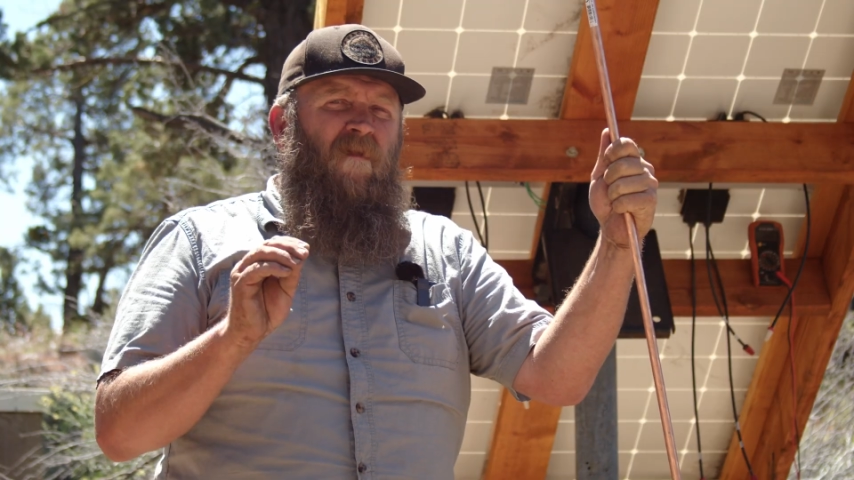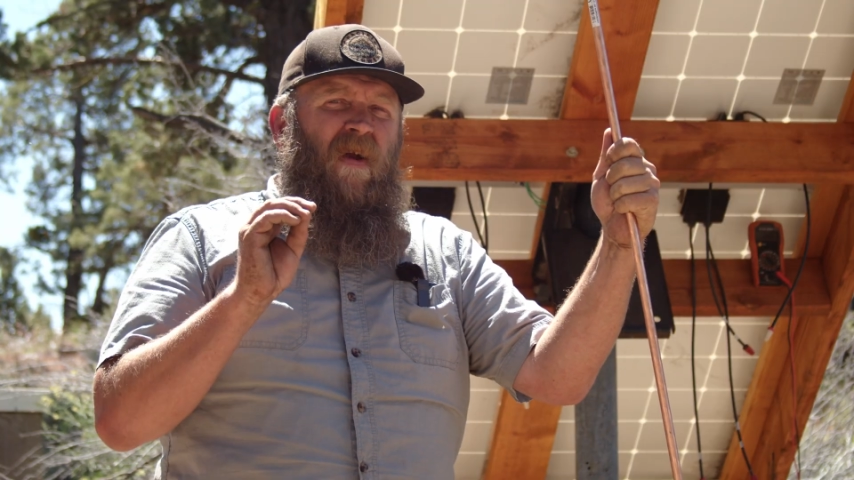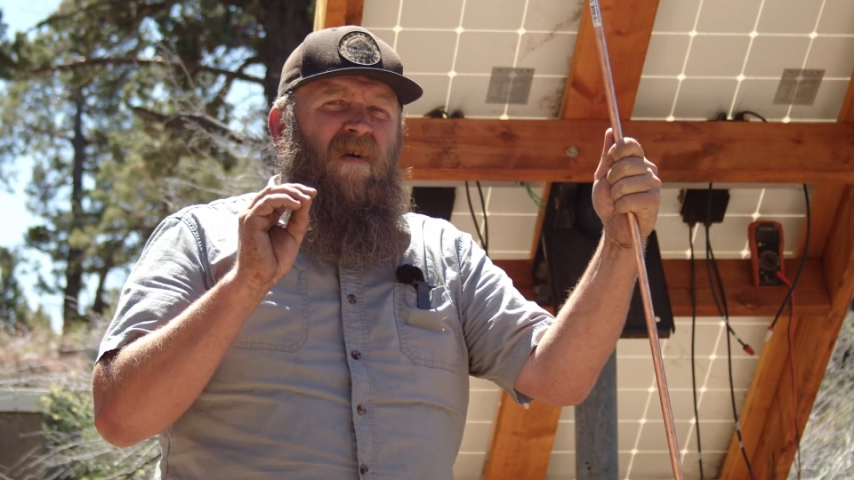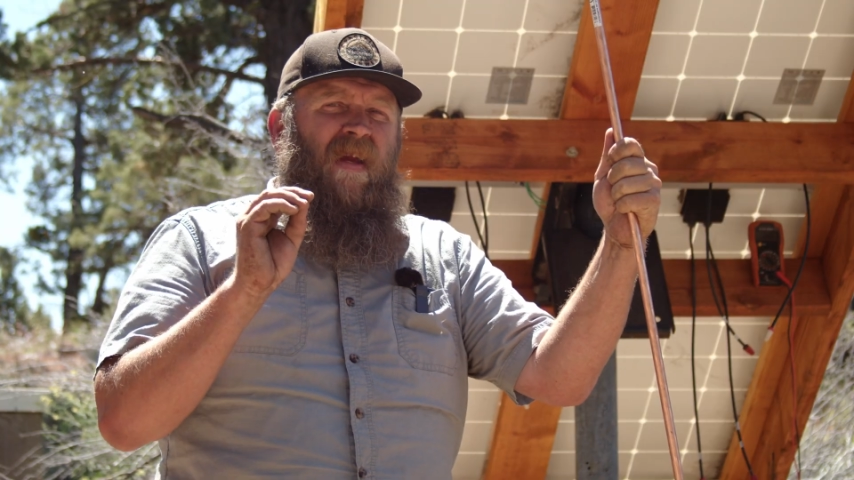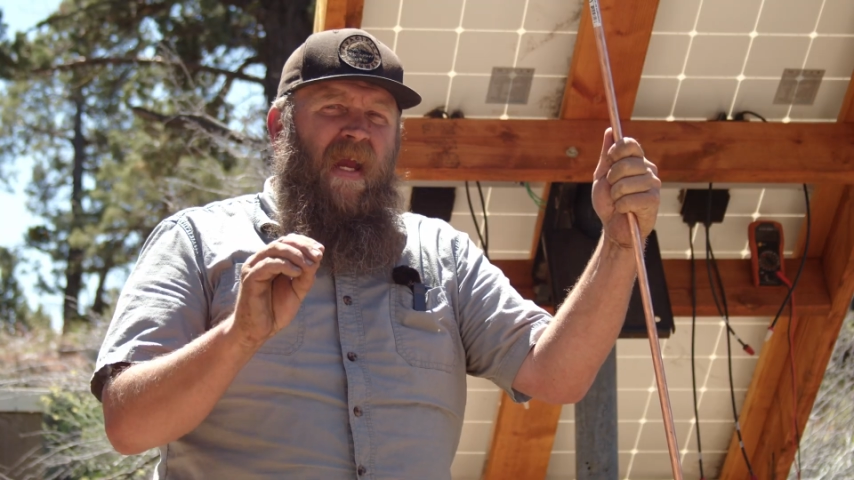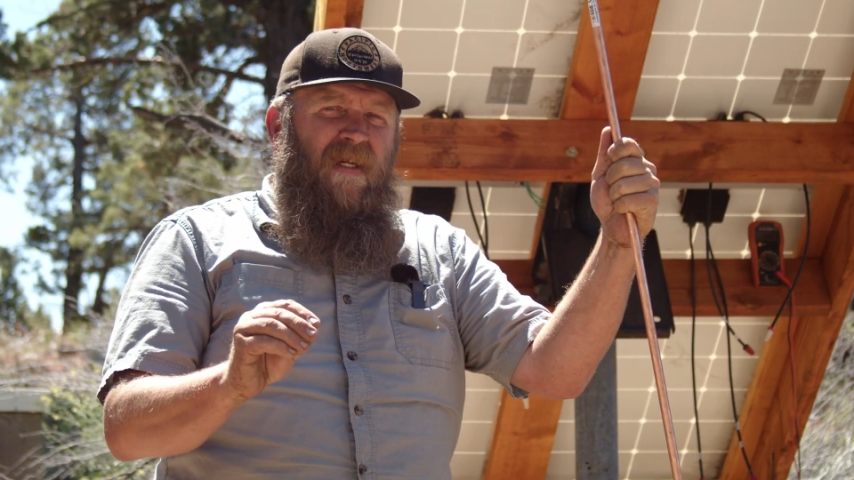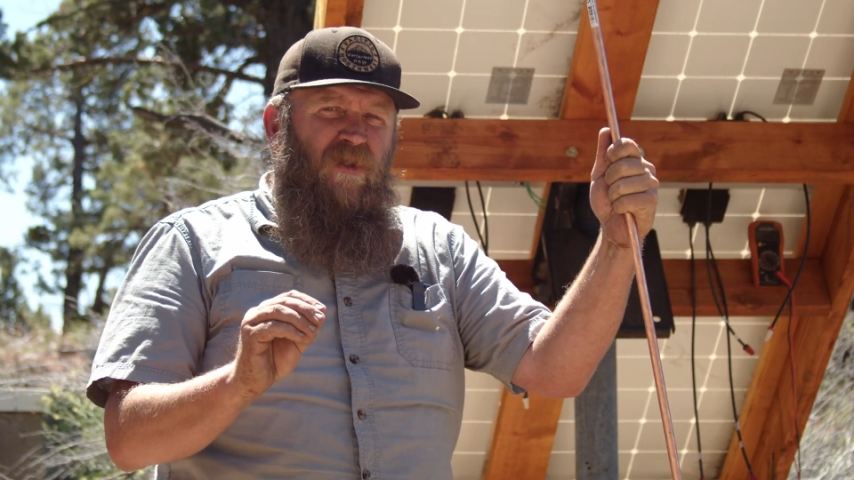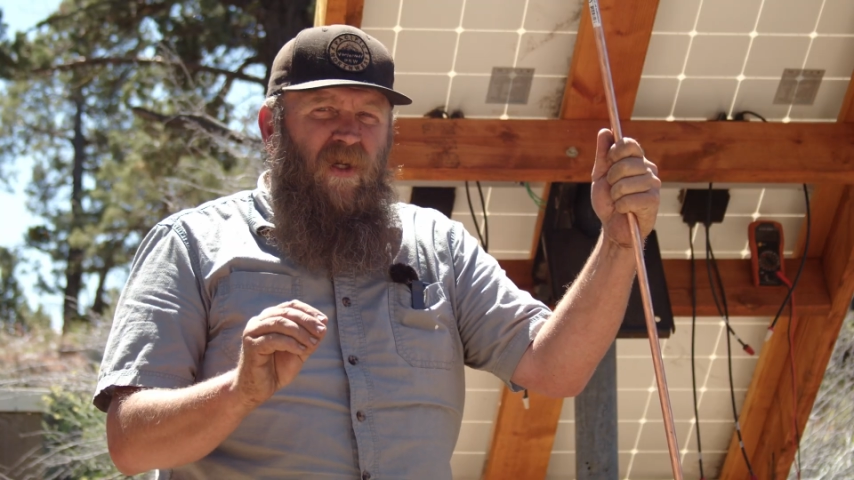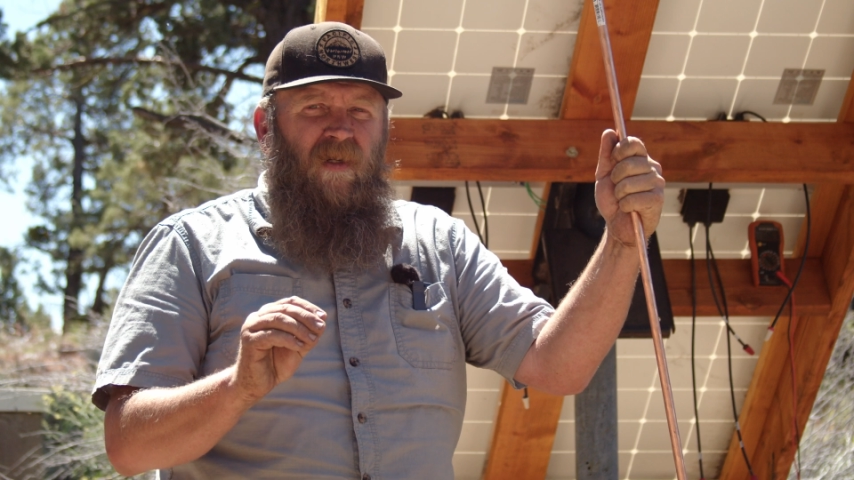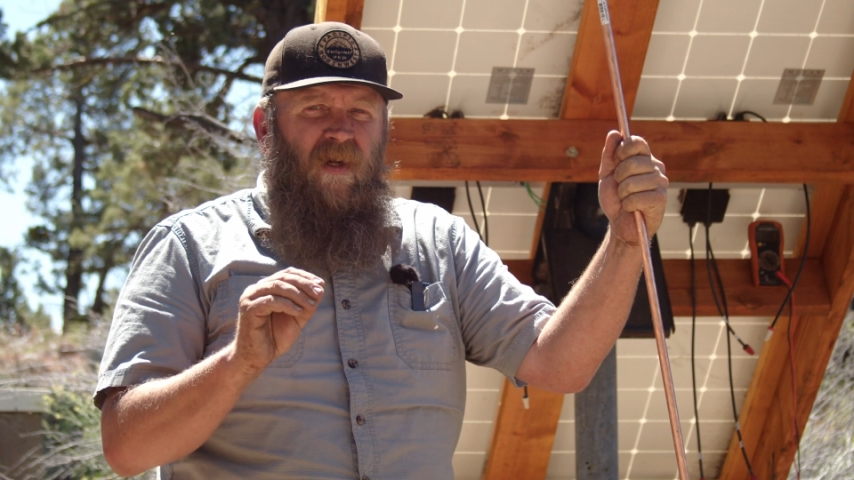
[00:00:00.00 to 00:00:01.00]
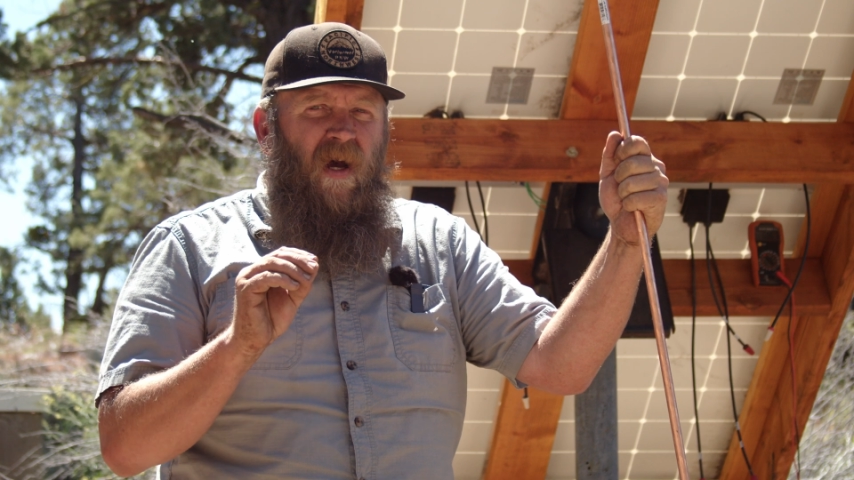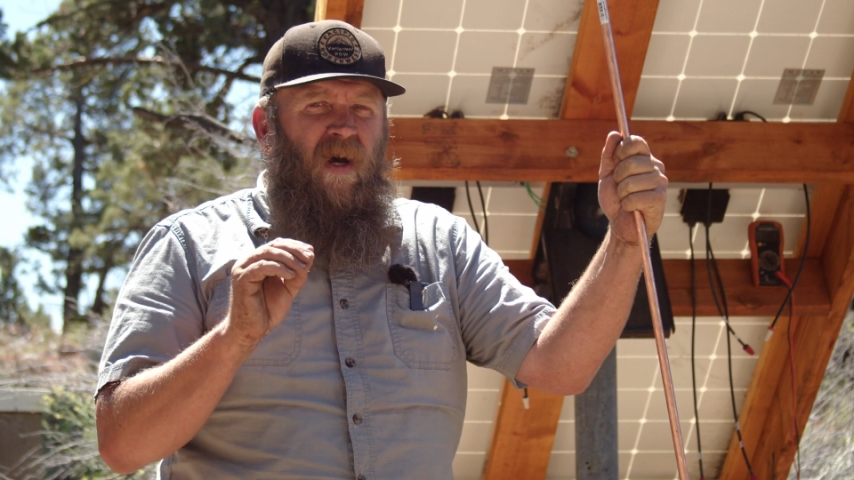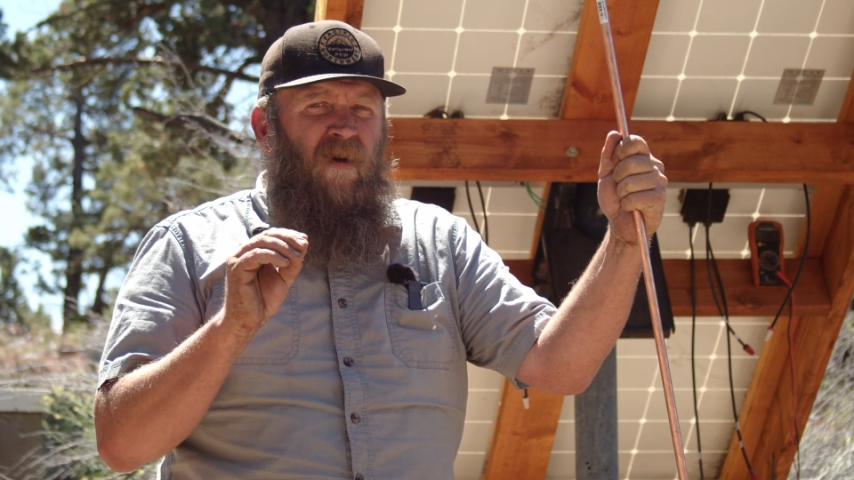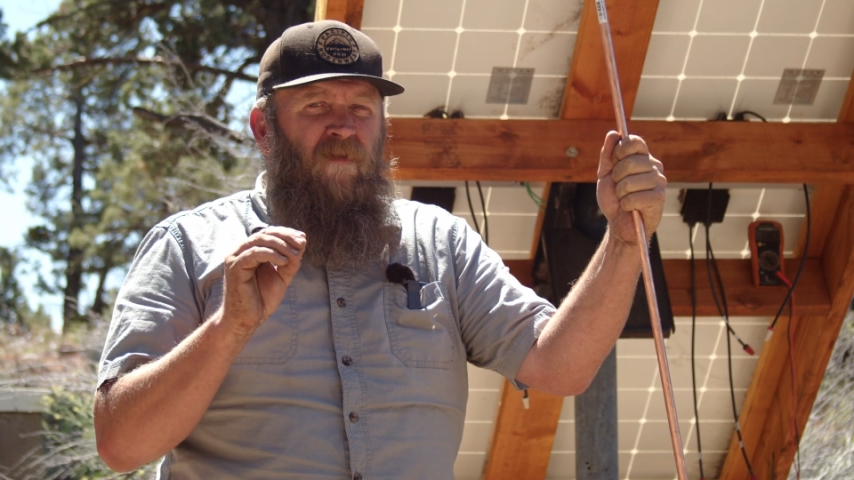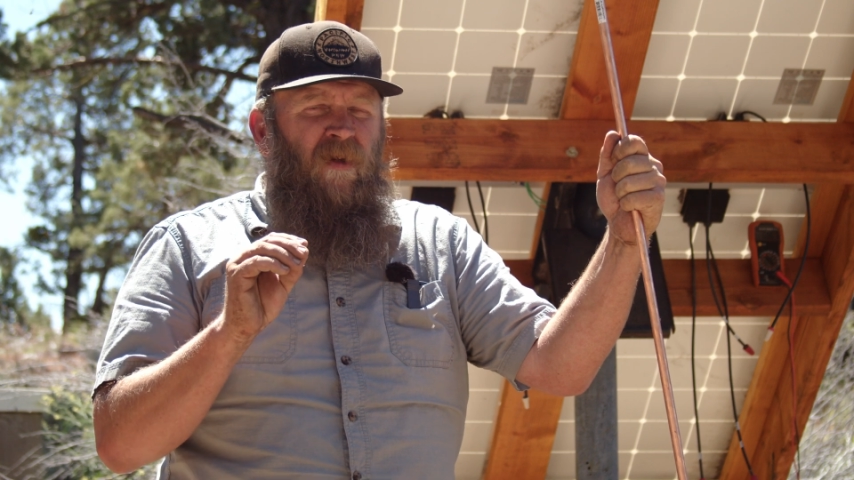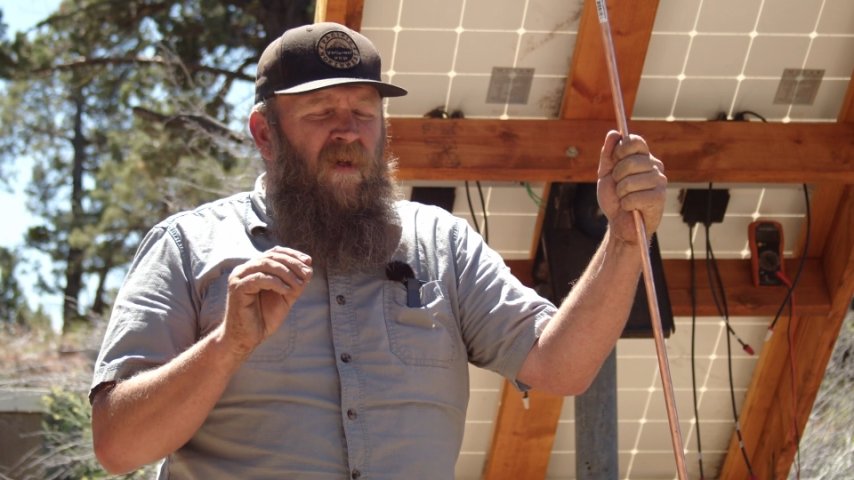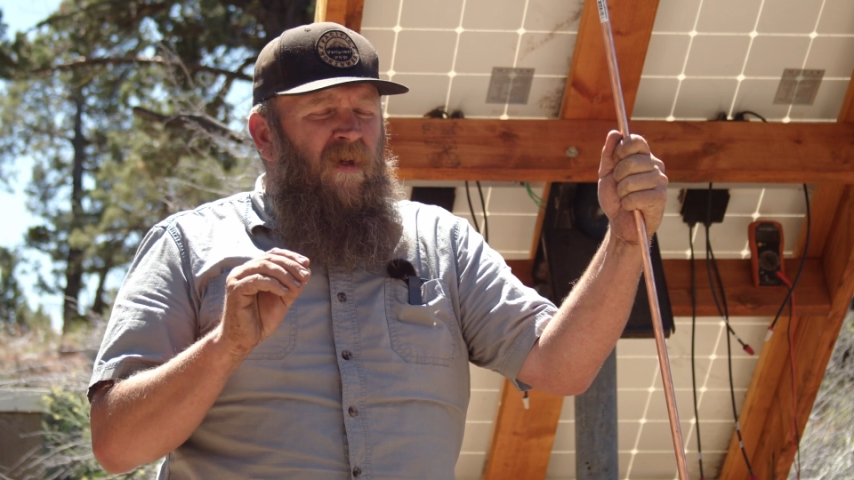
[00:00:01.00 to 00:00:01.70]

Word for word: variation of